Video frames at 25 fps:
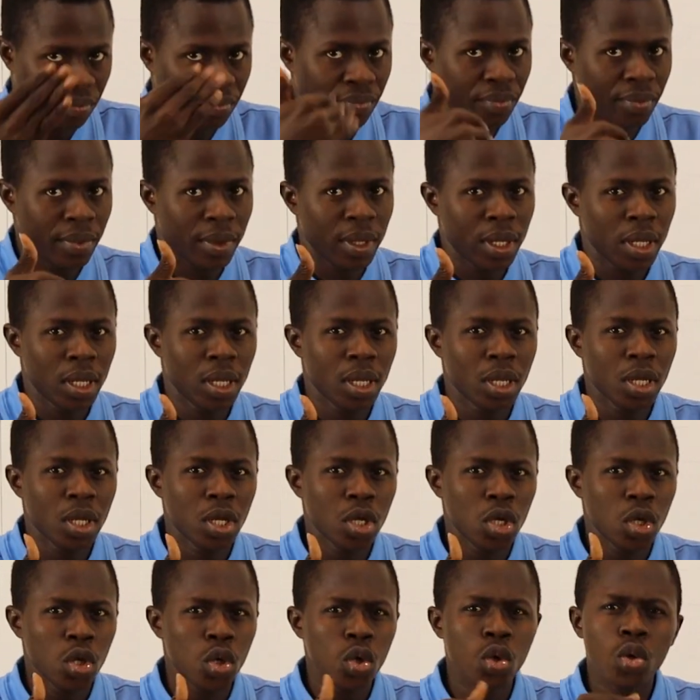
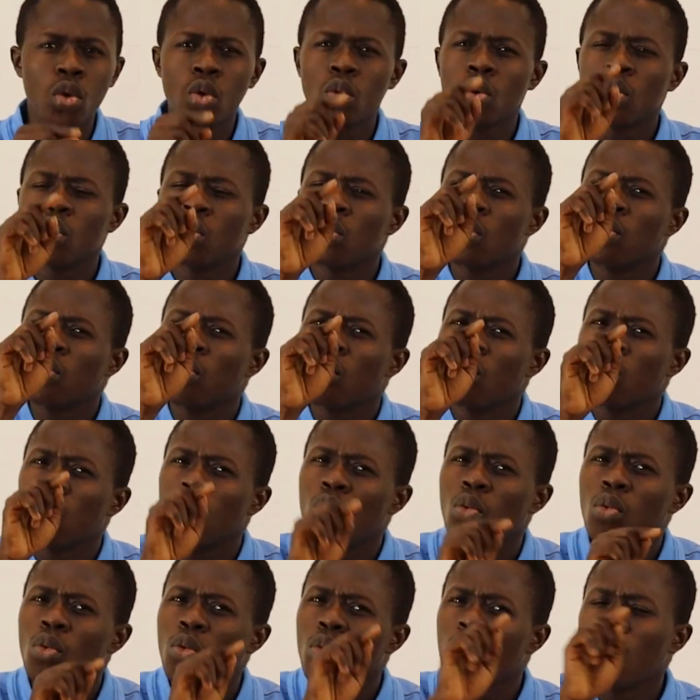try
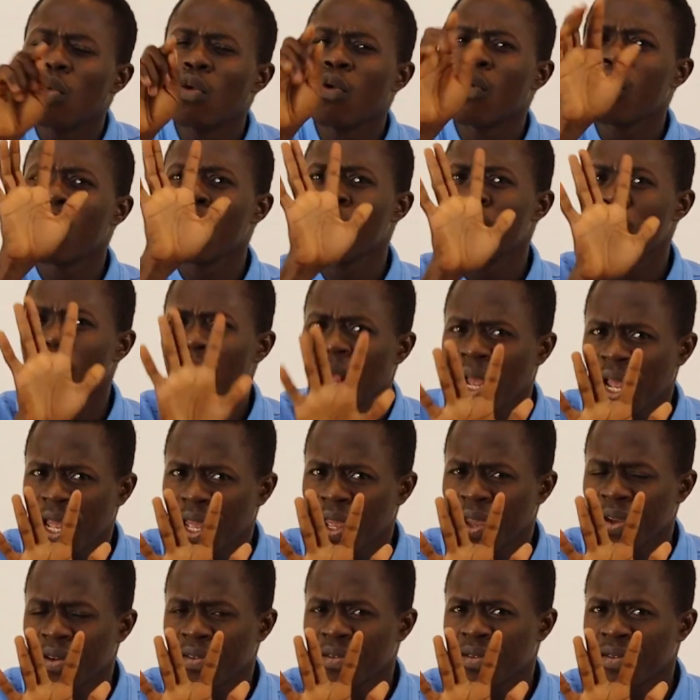finding the
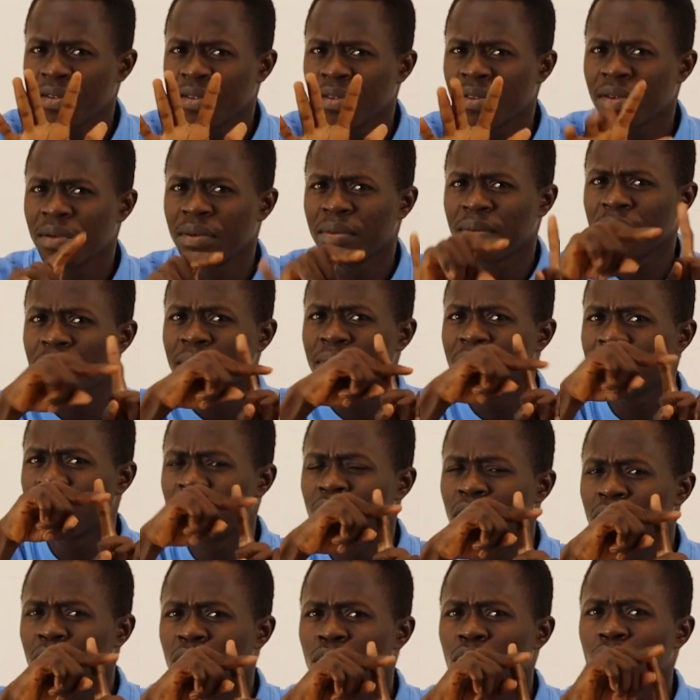conjugate set of square root
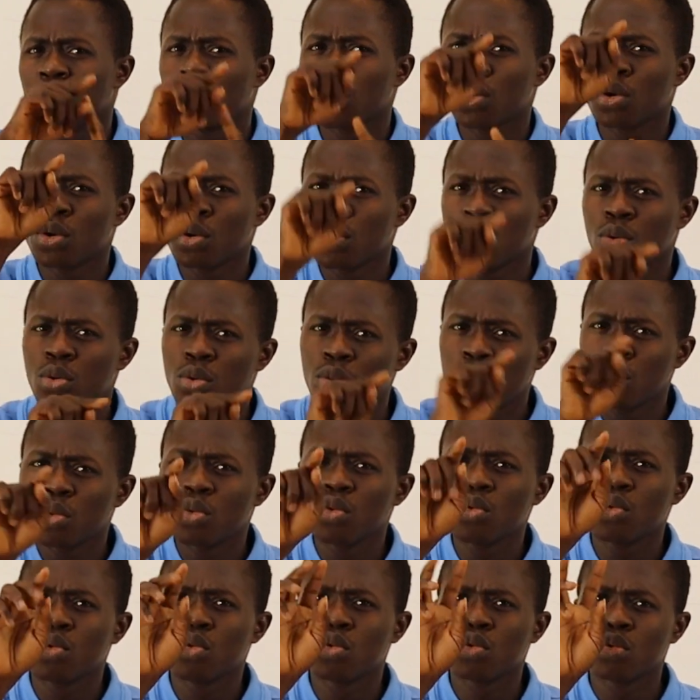of 5 plus square
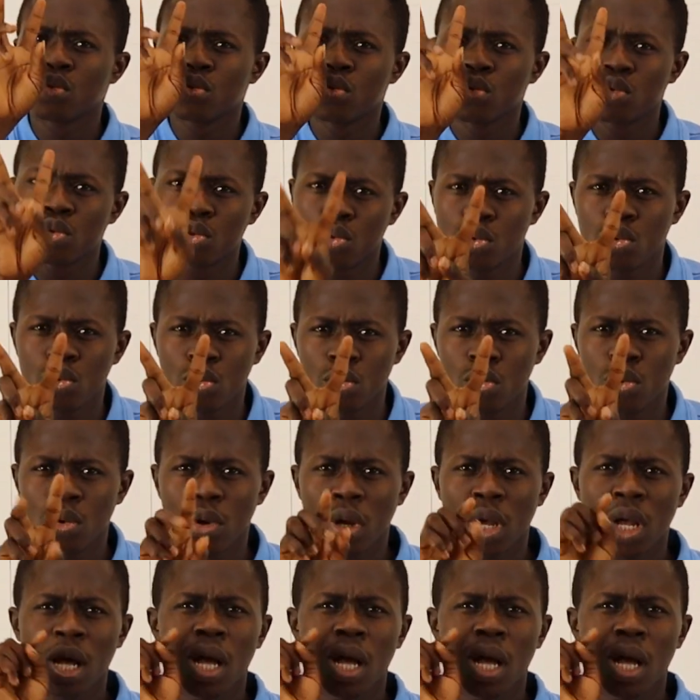root of 2, and let's see.